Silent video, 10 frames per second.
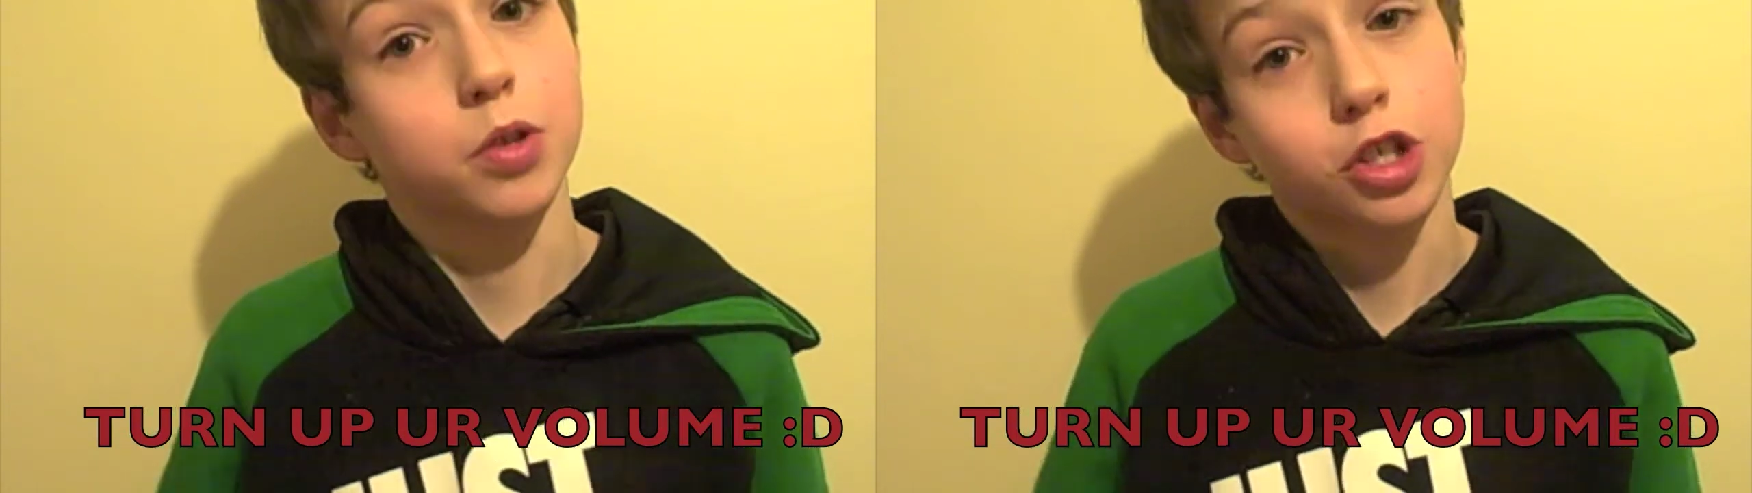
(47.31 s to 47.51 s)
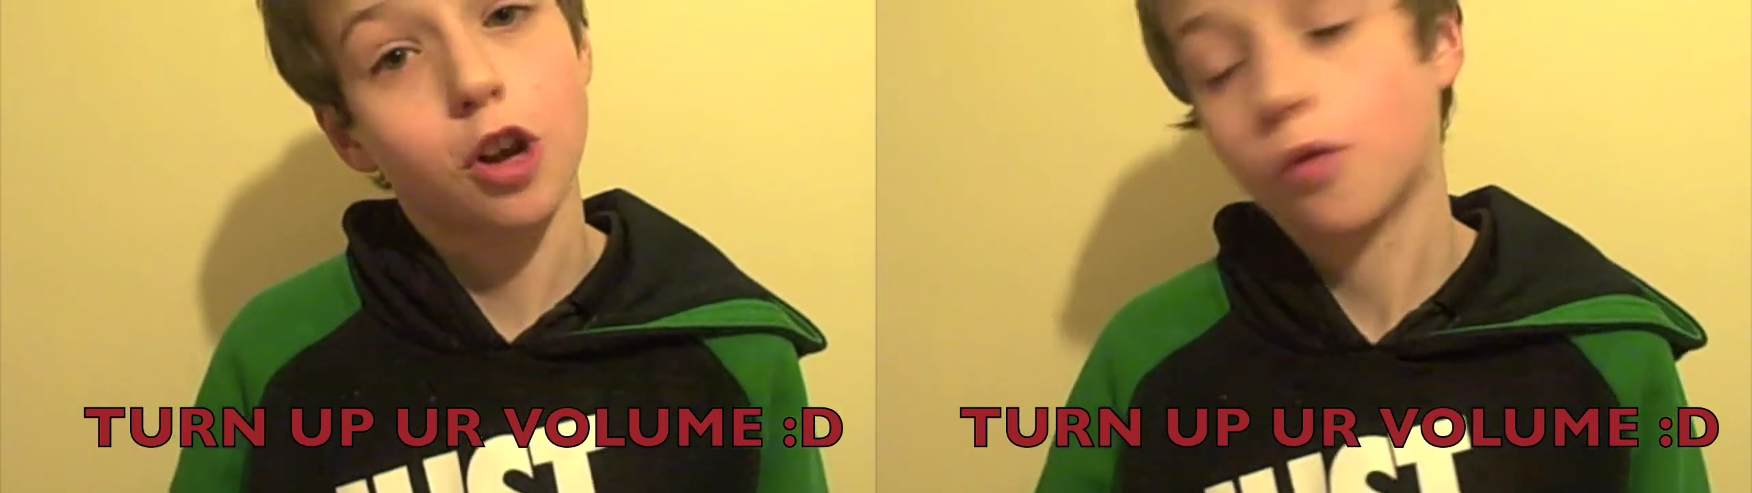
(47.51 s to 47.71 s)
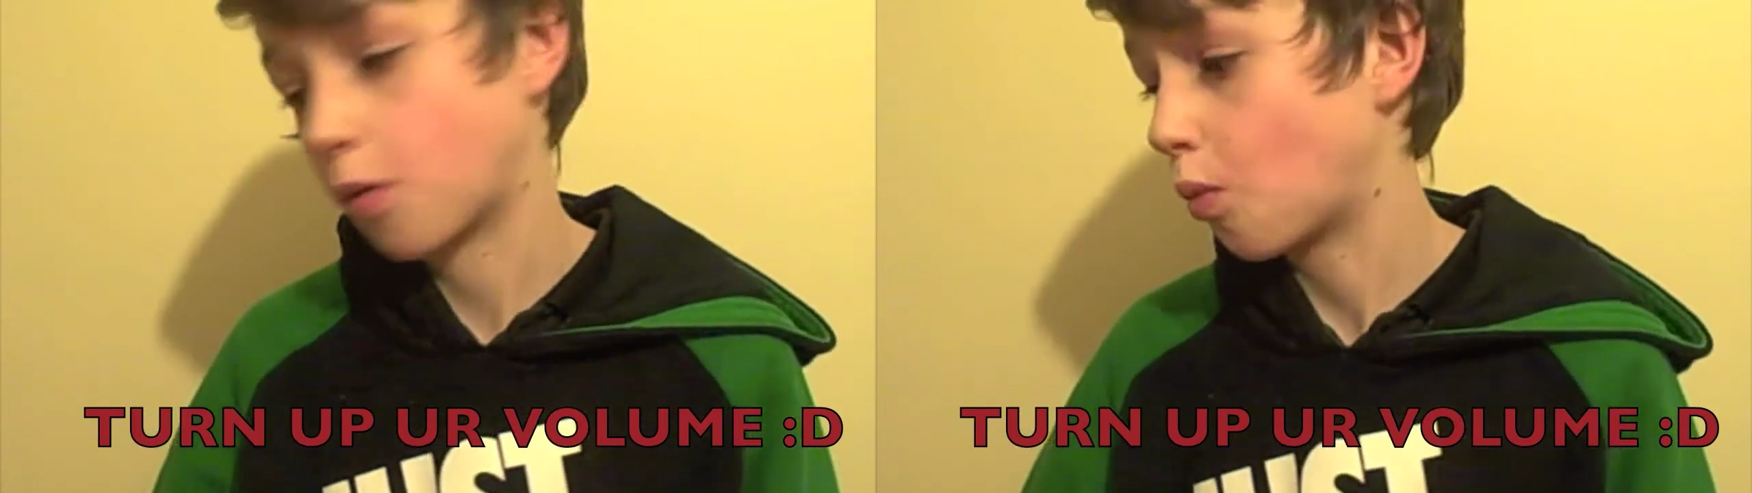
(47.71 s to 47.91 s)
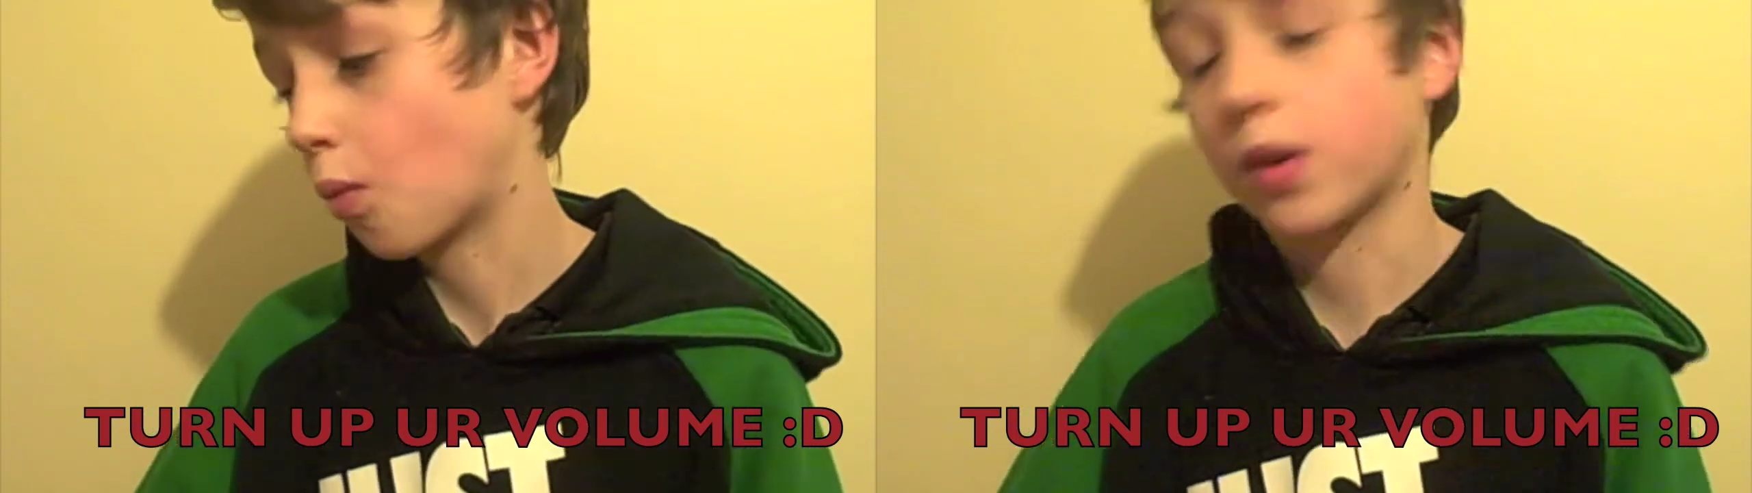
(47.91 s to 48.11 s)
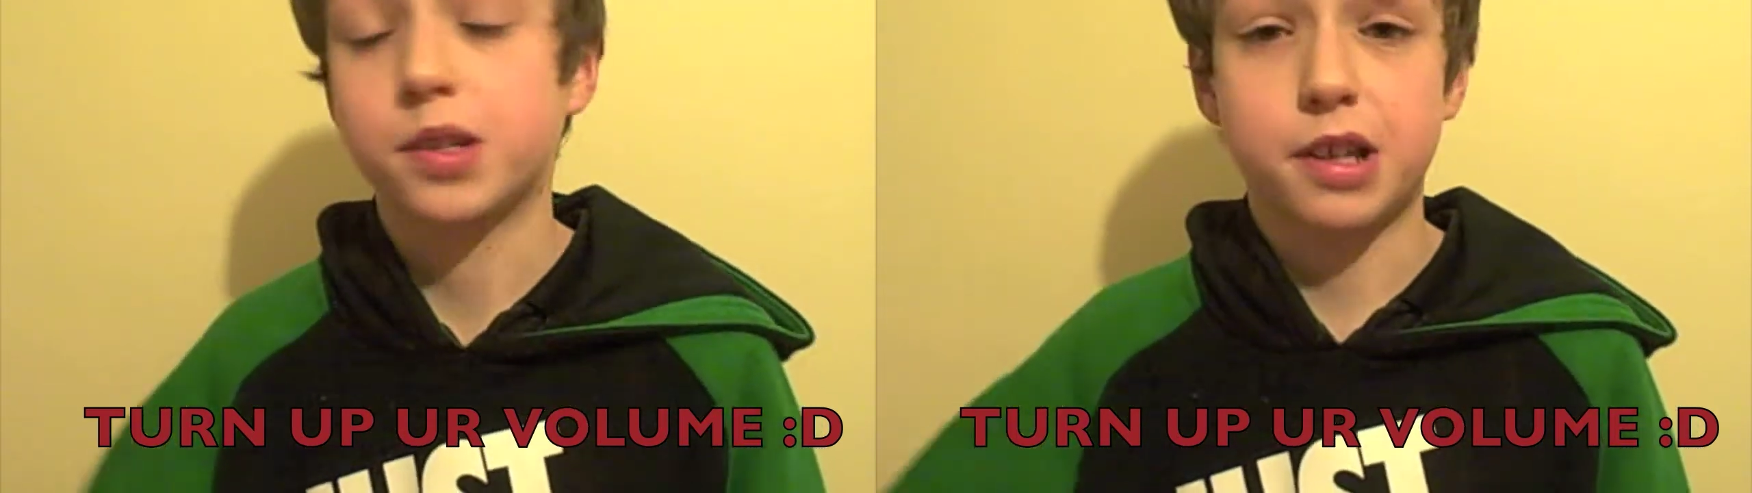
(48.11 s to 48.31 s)
which got over
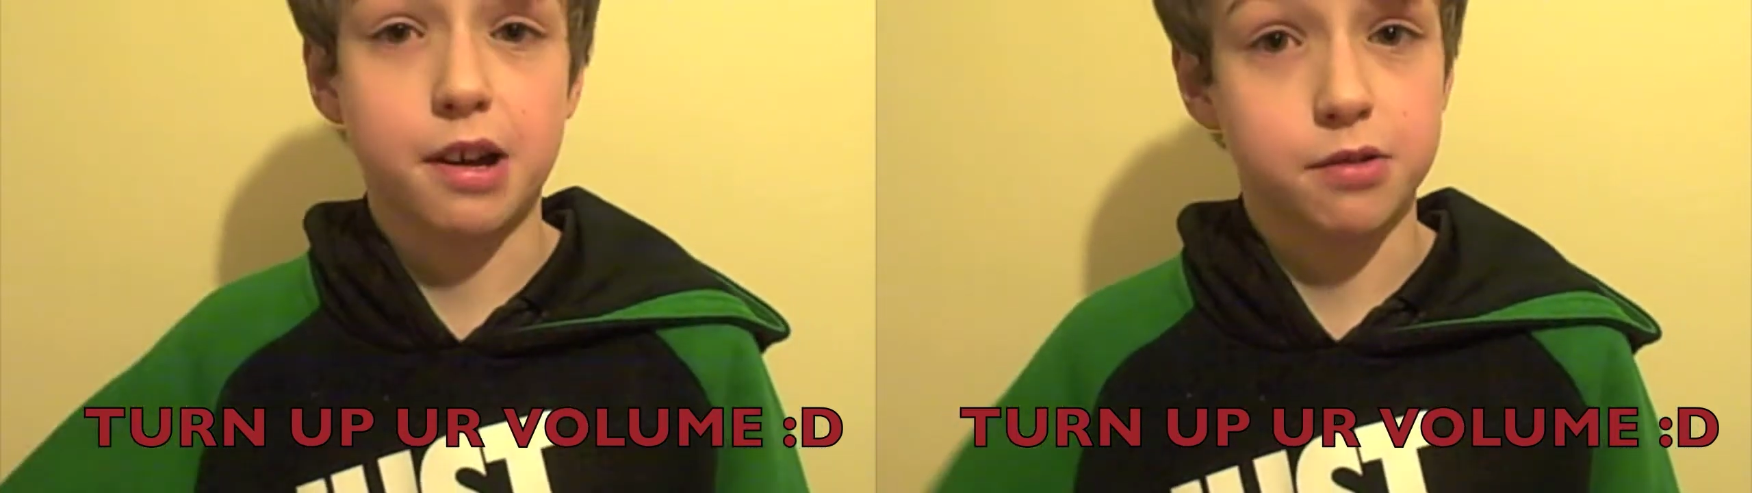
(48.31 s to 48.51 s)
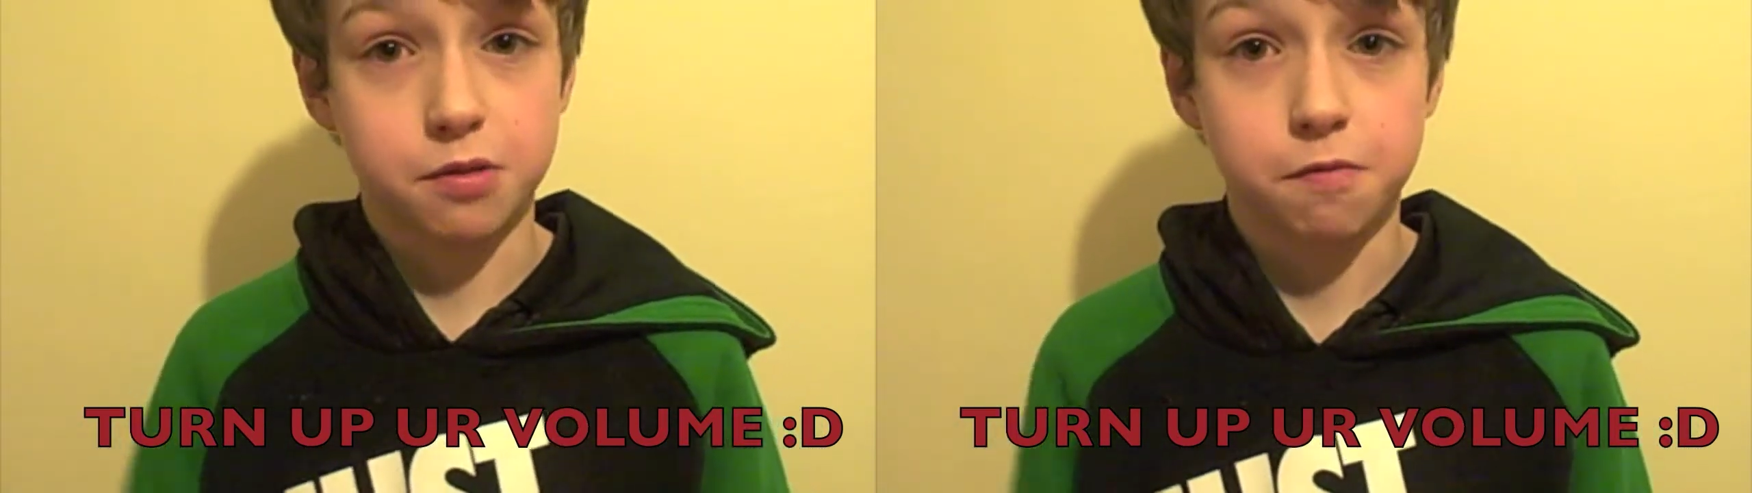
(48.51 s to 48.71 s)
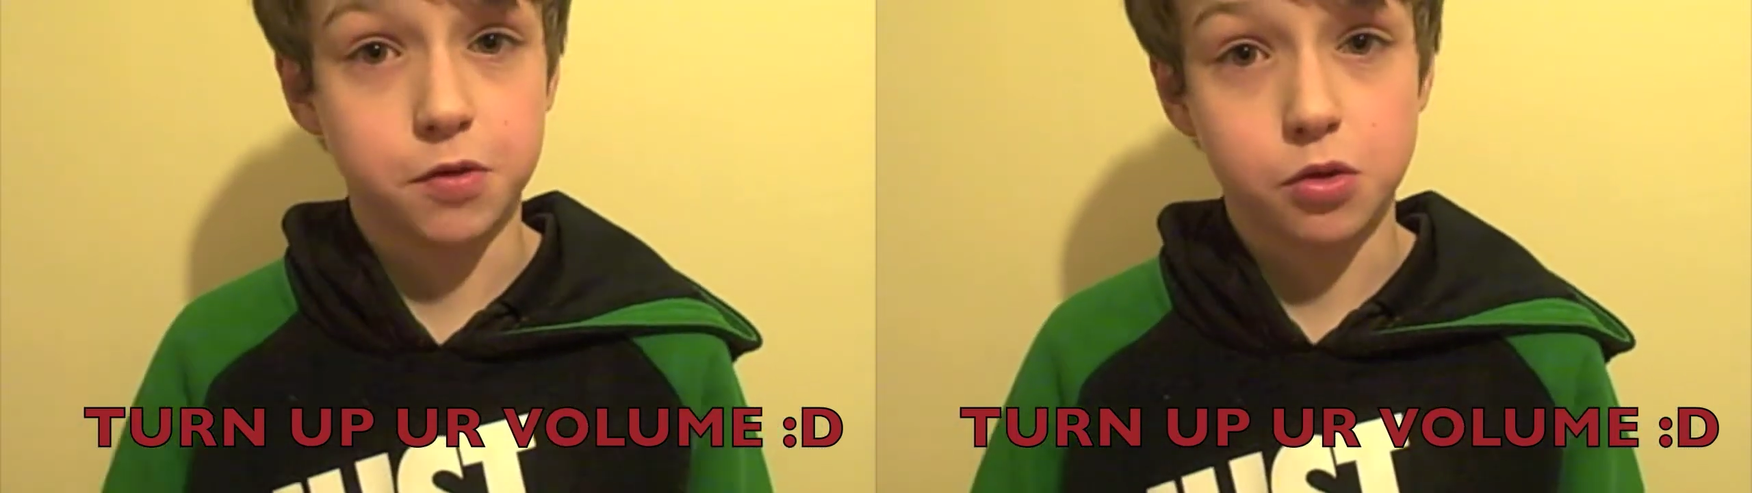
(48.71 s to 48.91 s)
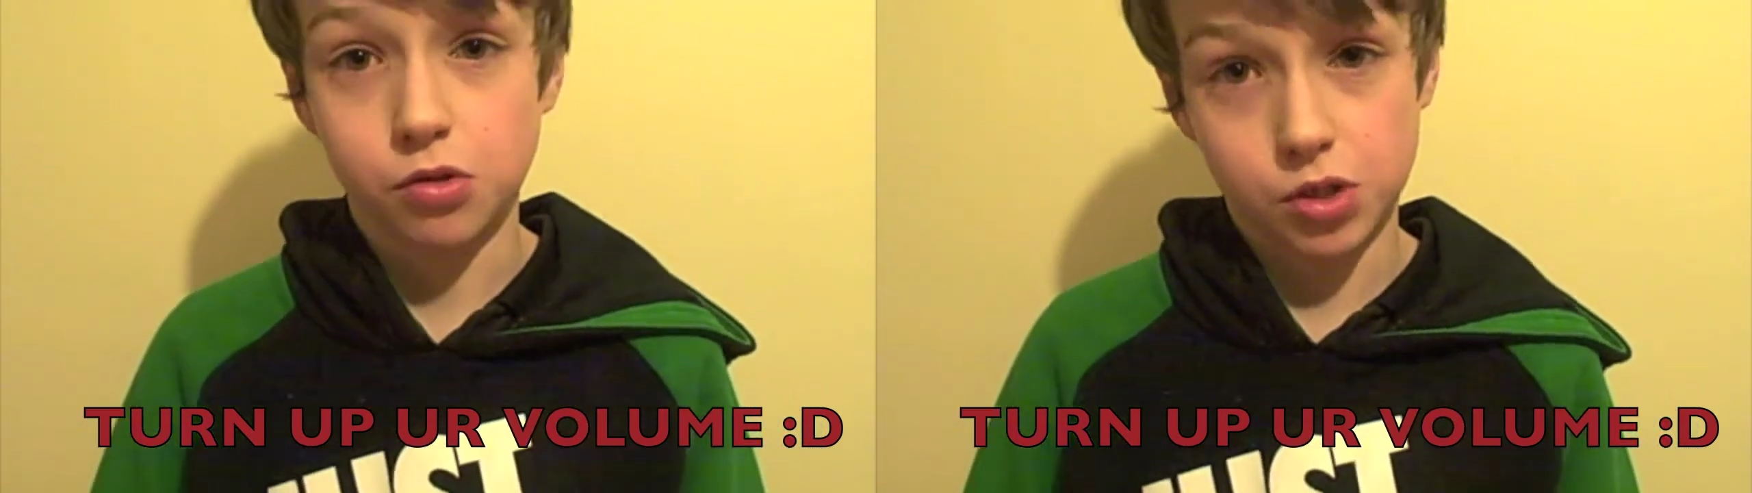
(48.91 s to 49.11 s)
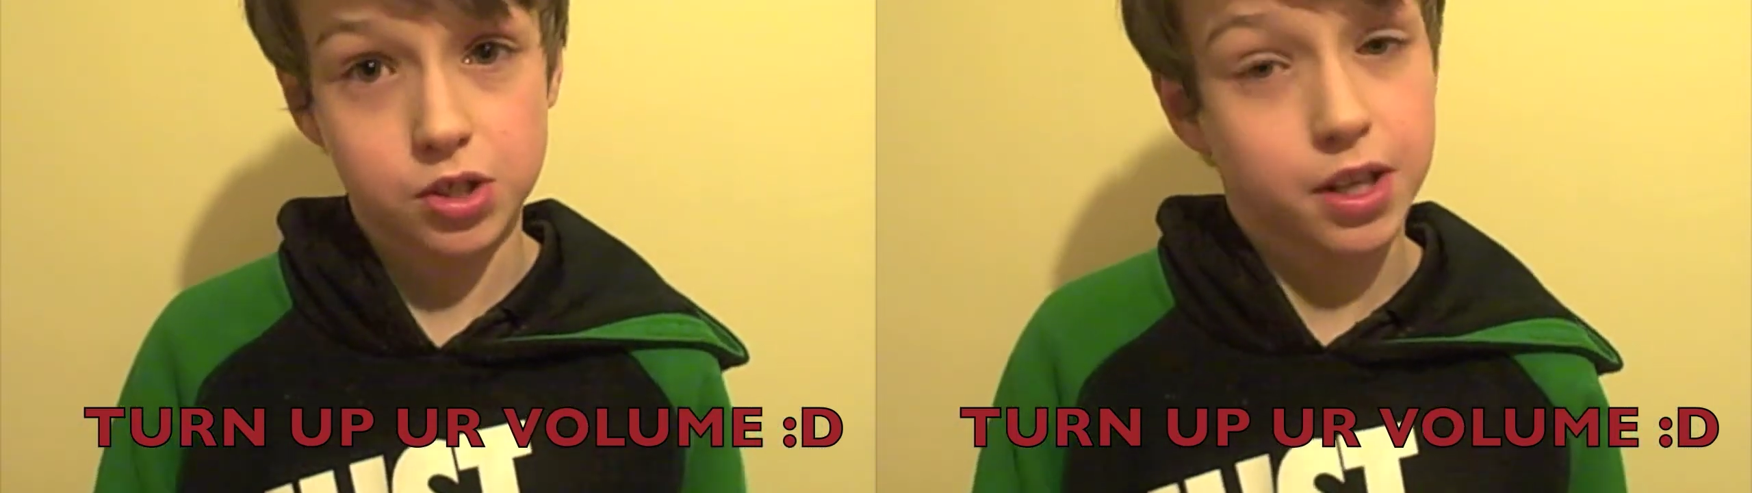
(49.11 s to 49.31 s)
1,000 views.